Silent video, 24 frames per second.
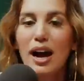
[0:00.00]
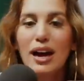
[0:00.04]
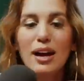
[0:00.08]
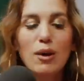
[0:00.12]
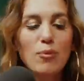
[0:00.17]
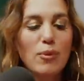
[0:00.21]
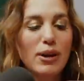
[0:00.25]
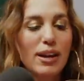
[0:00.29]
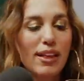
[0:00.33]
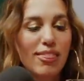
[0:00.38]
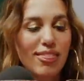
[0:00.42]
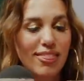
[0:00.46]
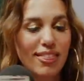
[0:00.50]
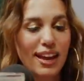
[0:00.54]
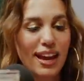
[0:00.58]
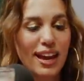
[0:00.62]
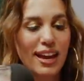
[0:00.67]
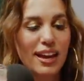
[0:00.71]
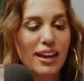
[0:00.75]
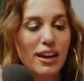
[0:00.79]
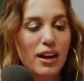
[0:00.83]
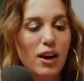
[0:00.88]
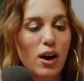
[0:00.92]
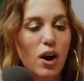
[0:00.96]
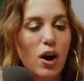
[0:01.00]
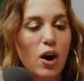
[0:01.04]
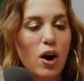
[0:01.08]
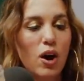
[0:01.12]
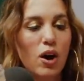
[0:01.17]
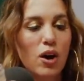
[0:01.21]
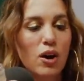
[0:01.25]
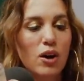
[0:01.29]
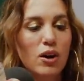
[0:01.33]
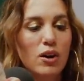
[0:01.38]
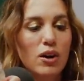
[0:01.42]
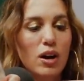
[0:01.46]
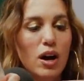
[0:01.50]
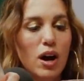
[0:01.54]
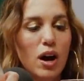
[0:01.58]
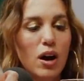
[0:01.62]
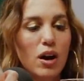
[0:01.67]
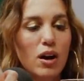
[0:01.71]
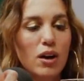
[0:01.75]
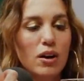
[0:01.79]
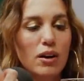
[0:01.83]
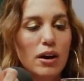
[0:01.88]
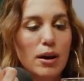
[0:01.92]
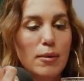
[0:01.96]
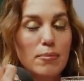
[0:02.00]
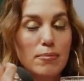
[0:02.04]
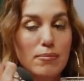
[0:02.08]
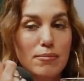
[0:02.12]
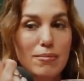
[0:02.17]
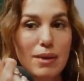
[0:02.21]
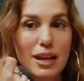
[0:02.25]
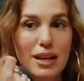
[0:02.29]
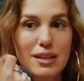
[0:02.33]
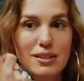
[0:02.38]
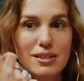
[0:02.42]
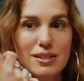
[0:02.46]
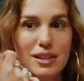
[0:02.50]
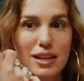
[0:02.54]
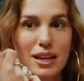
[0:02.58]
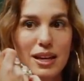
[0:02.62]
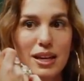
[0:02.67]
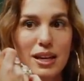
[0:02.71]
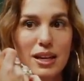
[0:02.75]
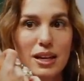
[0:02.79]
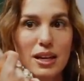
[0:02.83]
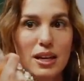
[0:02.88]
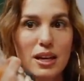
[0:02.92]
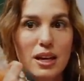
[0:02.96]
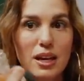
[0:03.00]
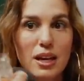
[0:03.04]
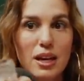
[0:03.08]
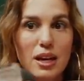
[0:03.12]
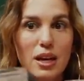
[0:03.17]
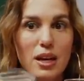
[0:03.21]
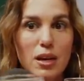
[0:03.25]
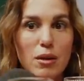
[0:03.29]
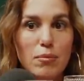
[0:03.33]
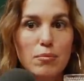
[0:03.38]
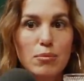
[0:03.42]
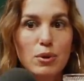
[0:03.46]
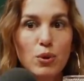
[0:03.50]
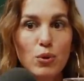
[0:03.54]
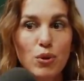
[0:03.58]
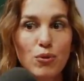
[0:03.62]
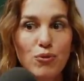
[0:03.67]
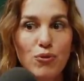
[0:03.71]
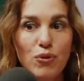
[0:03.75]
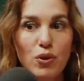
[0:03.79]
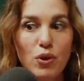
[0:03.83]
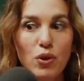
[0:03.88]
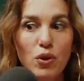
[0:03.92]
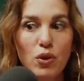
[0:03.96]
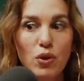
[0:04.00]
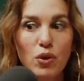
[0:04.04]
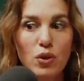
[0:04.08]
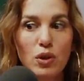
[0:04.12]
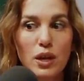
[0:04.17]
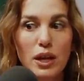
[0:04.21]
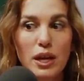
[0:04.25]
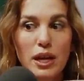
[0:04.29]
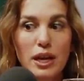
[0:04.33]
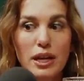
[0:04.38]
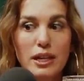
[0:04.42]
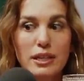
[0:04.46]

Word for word: I want to thank our our amazing, mm. beautiful.